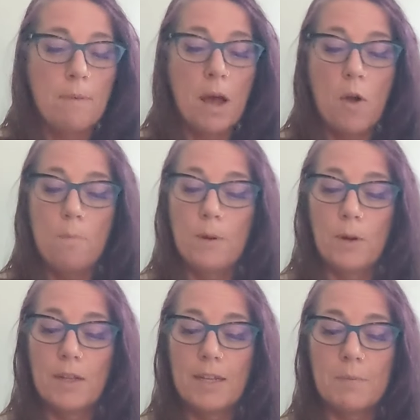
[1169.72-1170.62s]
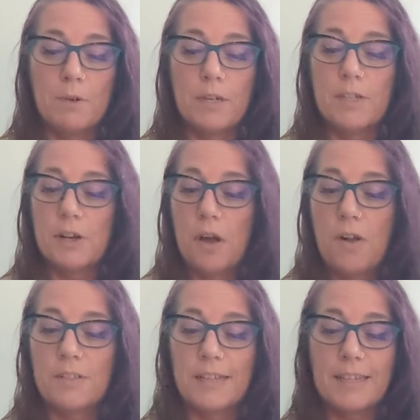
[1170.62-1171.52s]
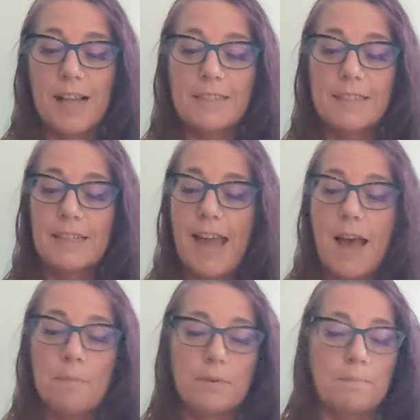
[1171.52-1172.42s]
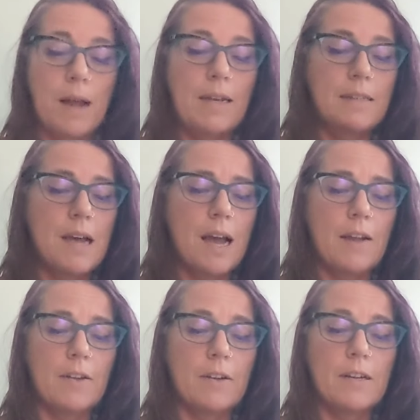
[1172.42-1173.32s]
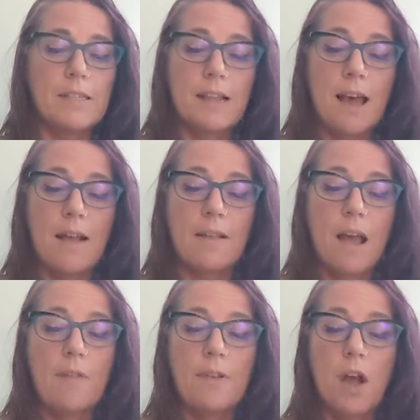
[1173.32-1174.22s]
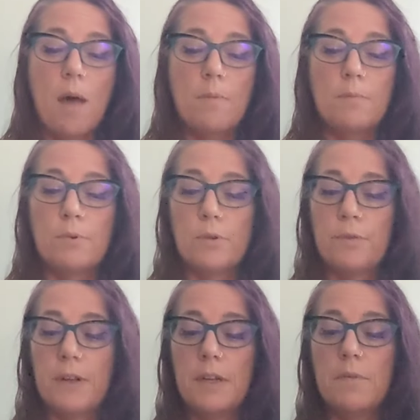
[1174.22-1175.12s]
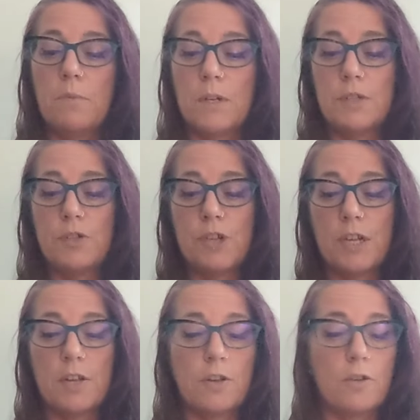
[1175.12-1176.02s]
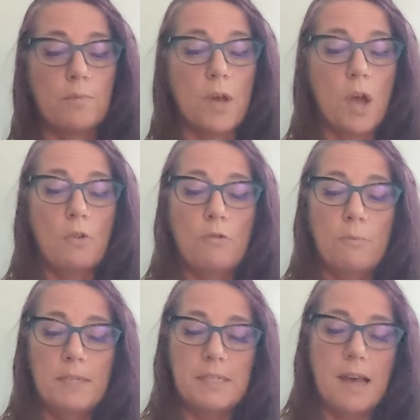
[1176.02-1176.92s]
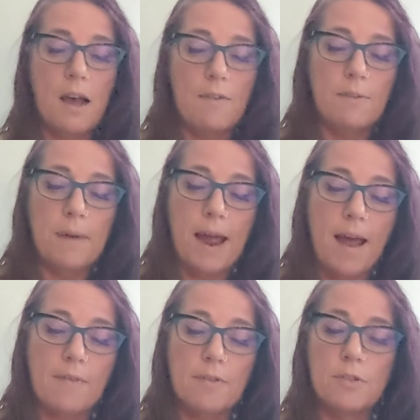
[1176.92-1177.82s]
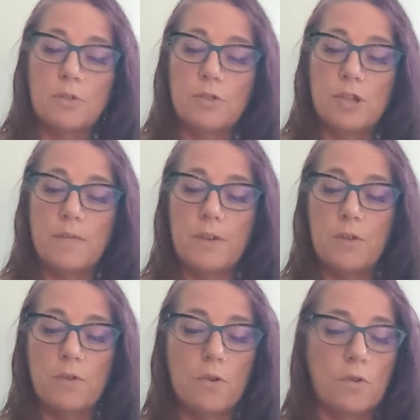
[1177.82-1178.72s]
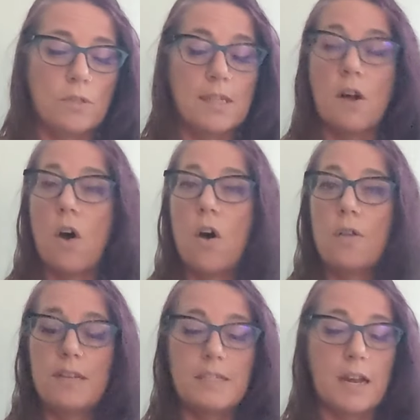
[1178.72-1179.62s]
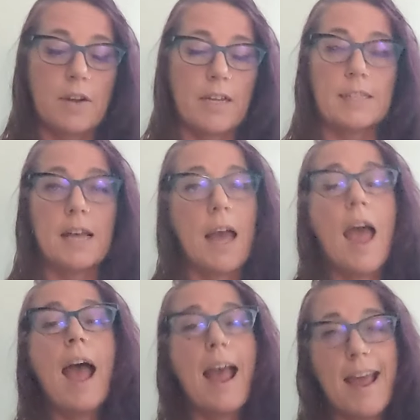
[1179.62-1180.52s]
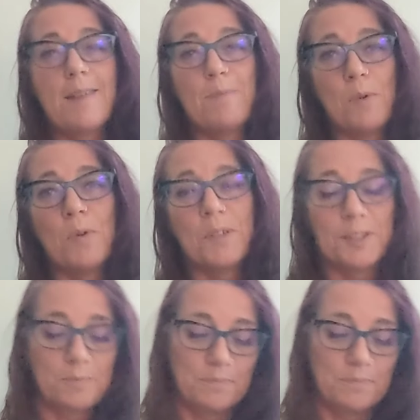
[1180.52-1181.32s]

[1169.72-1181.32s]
But hope merely to bridge a long neglected gap. My desire is that, the goblin proofing one's chicken coop, you will be set on the path to achieving your goals in all these areas and more.